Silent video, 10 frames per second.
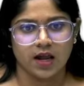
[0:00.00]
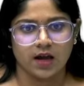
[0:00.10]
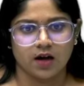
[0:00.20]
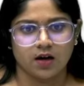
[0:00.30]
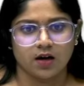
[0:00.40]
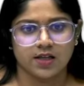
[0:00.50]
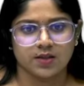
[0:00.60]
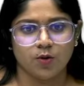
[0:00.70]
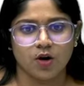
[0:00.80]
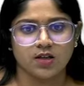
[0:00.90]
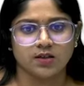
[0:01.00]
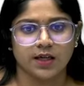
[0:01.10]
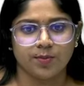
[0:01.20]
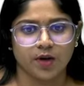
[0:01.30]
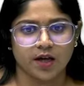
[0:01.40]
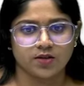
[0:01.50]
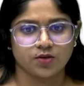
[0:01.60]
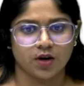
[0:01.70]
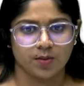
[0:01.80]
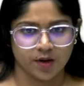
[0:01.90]
Hezbollah's deep ties
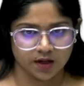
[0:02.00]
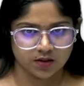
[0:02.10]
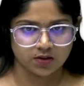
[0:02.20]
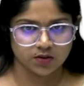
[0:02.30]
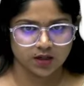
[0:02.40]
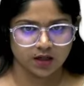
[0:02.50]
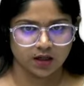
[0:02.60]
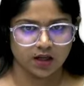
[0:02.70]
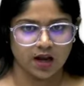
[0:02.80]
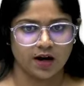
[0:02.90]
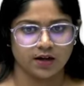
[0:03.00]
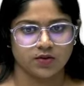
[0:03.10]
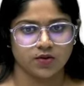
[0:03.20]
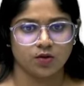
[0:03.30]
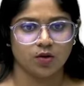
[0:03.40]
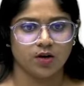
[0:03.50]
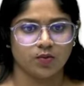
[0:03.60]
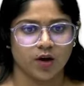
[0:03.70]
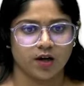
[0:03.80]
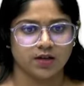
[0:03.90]
to Lebanese society and its role
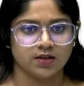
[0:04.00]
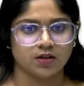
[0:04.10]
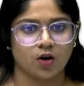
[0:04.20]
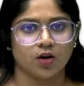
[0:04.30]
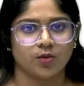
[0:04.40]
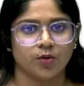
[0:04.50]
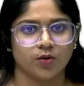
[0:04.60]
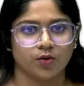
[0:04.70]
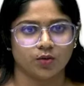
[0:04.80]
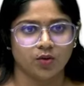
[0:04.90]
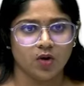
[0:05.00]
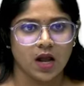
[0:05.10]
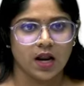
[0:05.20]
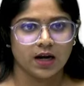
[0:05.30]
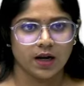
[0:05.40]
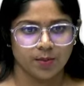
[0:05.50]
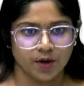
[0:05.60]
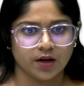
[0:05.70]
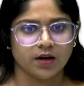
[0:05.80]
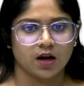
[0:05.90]
in violence contribute to
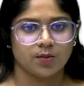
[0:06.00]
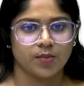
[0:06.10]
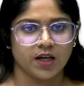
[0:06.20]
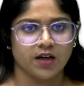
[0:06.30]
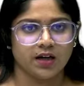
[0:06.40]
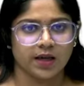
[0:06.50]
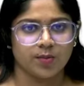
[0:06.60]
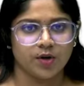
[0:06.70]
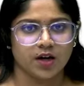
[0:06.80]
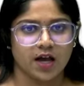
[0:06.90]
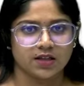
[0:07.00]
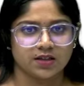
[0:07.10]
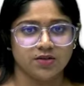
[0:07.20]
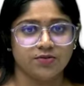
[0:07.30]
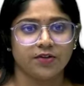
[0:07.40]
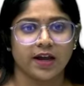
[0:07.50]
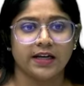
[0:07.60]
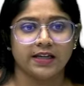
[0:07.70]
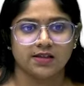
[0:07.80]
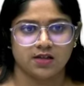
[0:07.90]
Lebanon being labeled as a
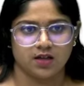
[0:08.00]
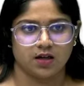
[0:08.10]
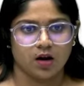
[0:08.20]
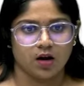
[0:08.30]
failing state.